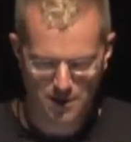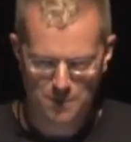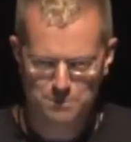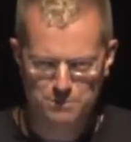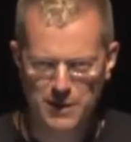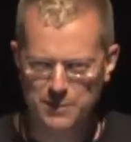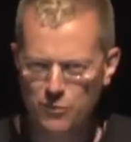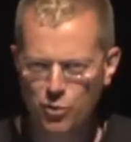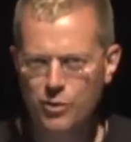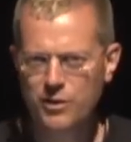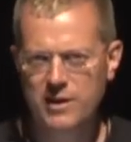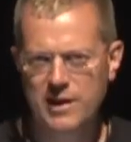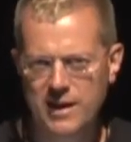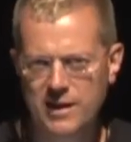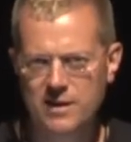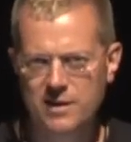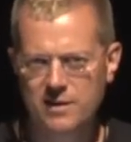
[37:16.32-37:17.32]
But more than
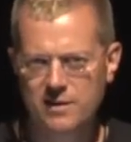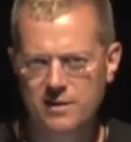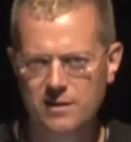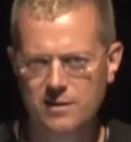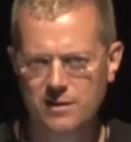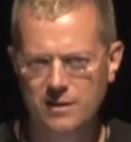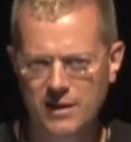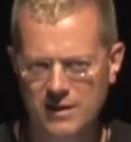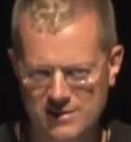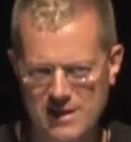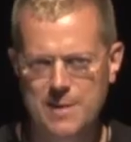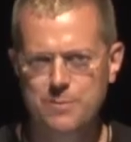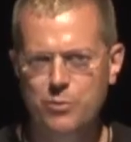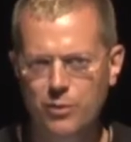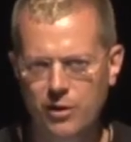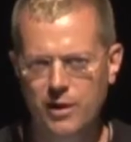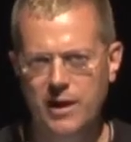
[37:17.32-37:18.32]
any
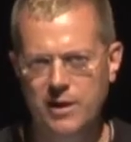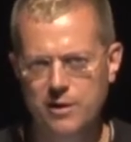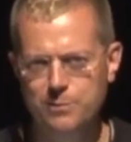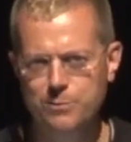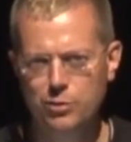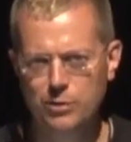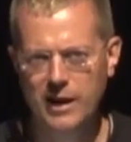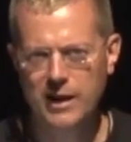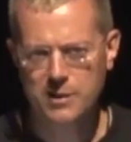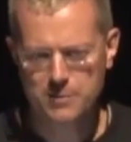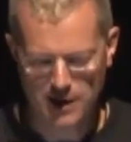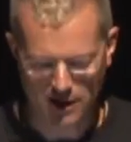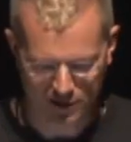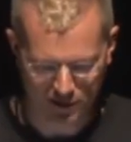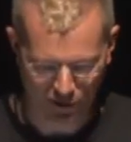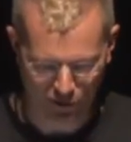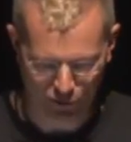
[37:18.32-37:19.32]
example that I could pull out
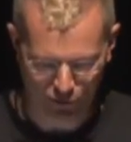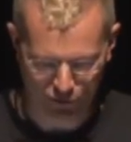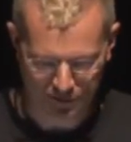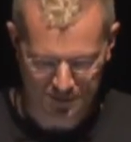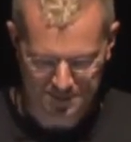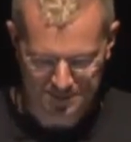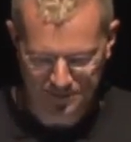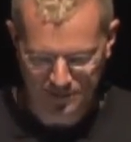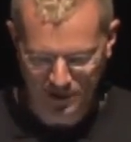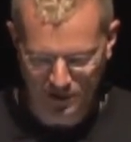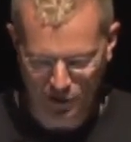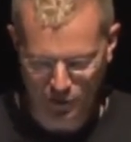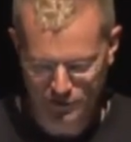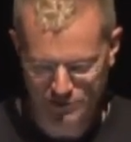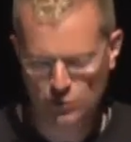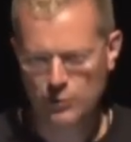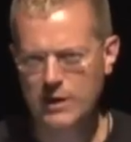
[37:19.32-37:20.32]
about code,
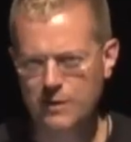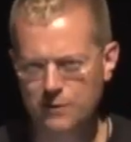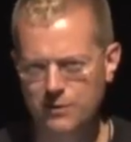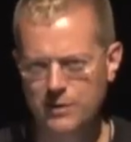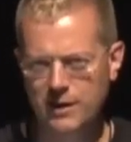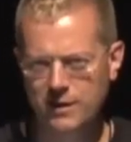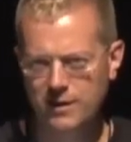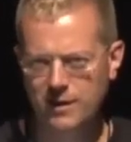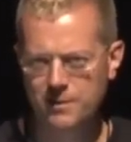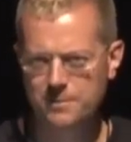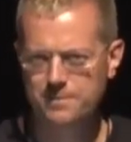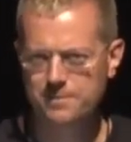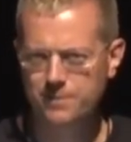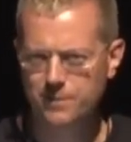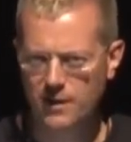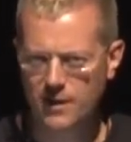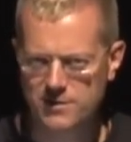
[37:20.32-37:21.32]
code's a way of thinking.
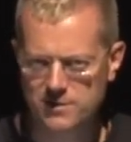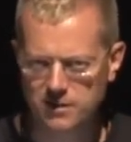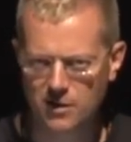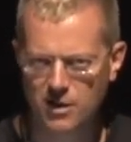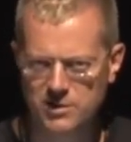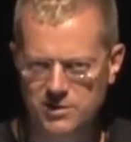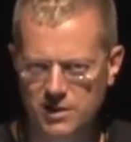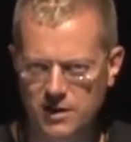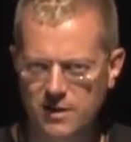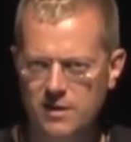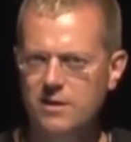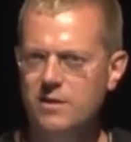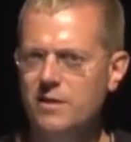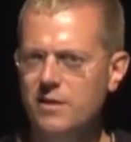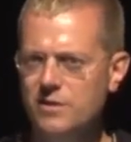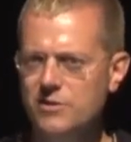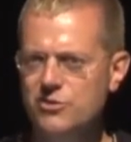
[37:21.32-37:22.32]
It's logic,
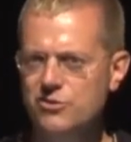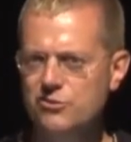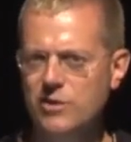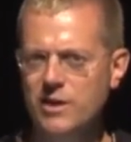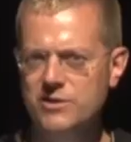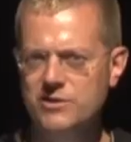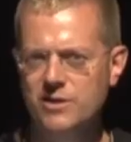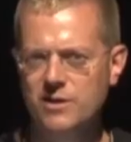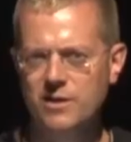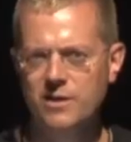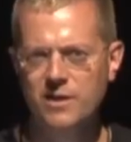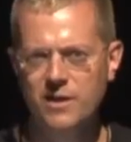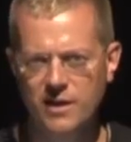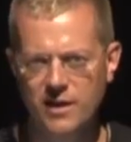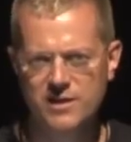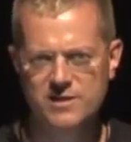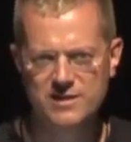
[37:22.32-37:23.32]
it's structure,
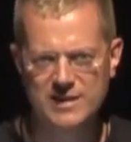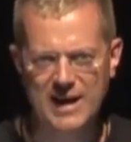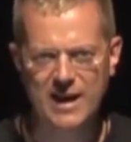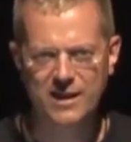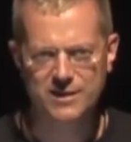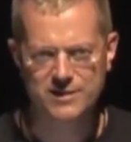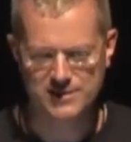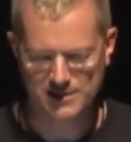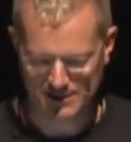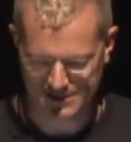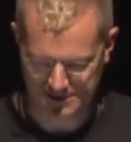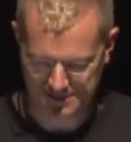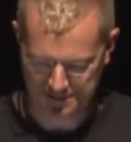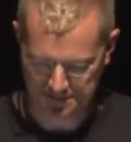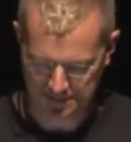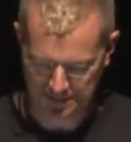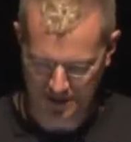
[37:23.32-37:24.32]
it's analysis.
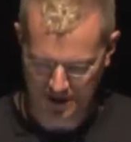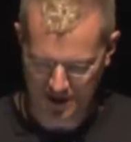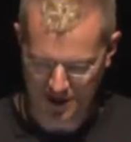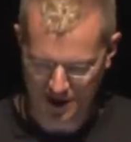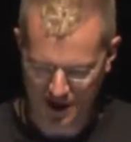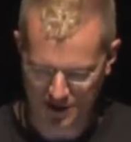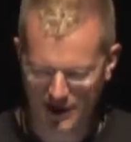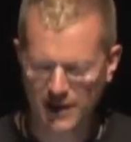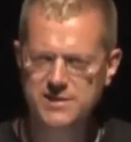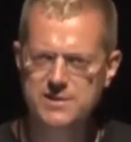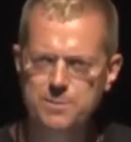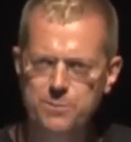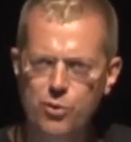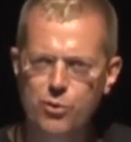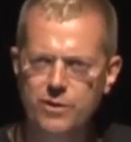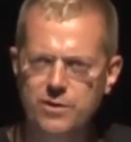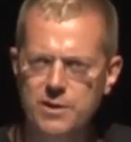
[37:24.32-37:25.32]
I think it's
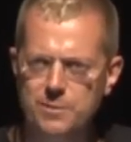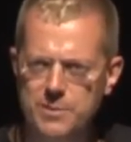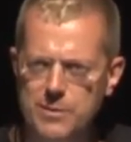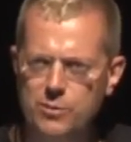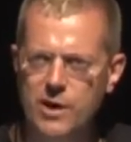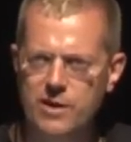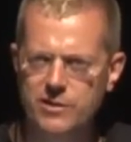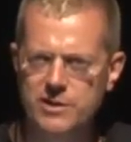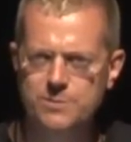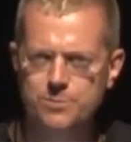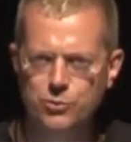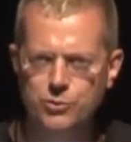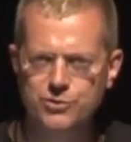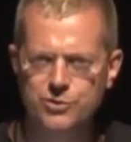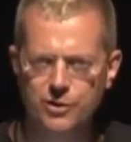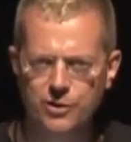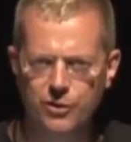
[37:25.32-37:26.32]
important that people have
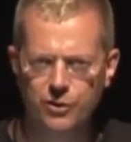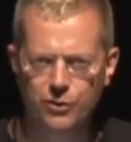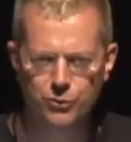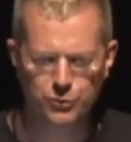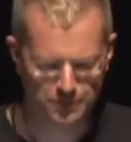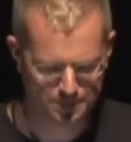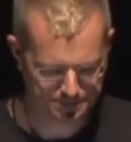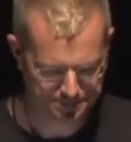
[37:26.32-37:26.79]
exposure to code.